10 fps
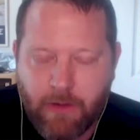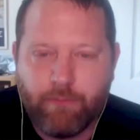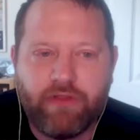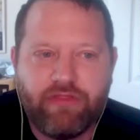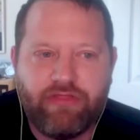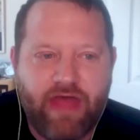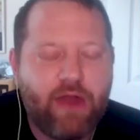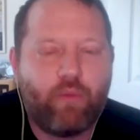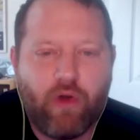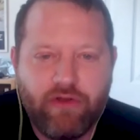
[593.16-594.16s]
But
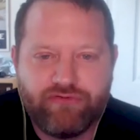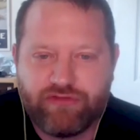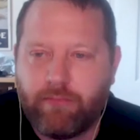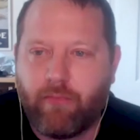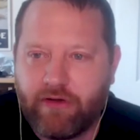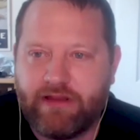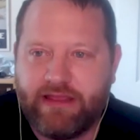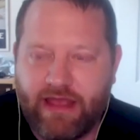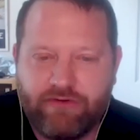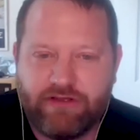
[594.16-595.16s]
that was the market
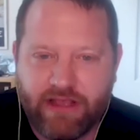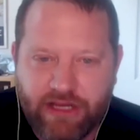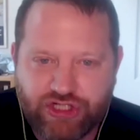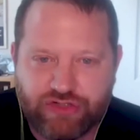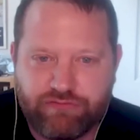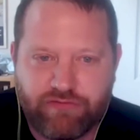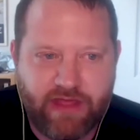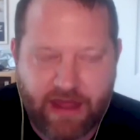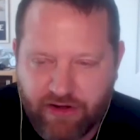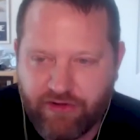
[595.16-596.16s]
calculation for the
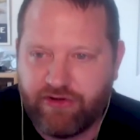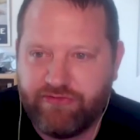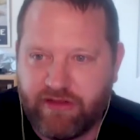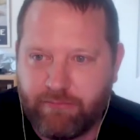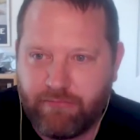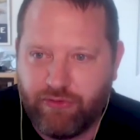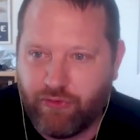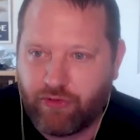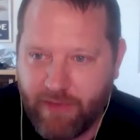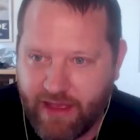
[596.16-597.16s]
editors at New
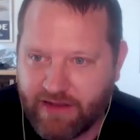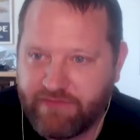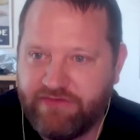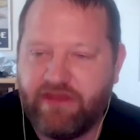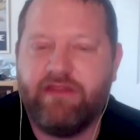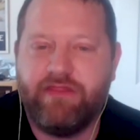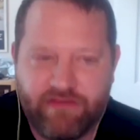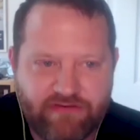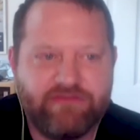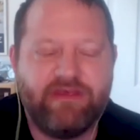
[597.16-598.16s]
York Mag. They said
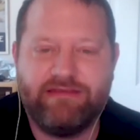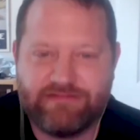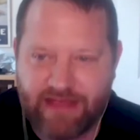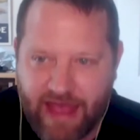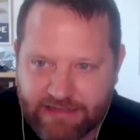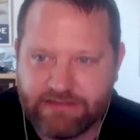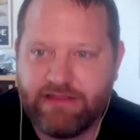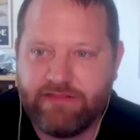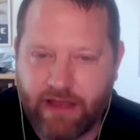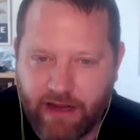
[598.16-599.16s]
this is exactly
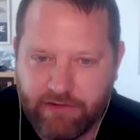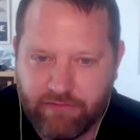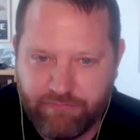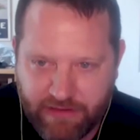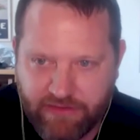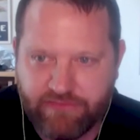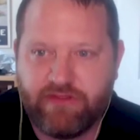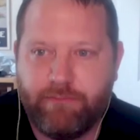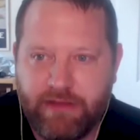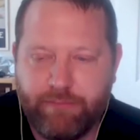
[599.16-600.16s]
the kind of piece
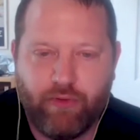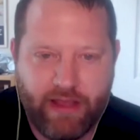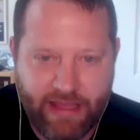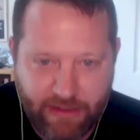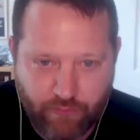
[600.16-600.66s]
that people hate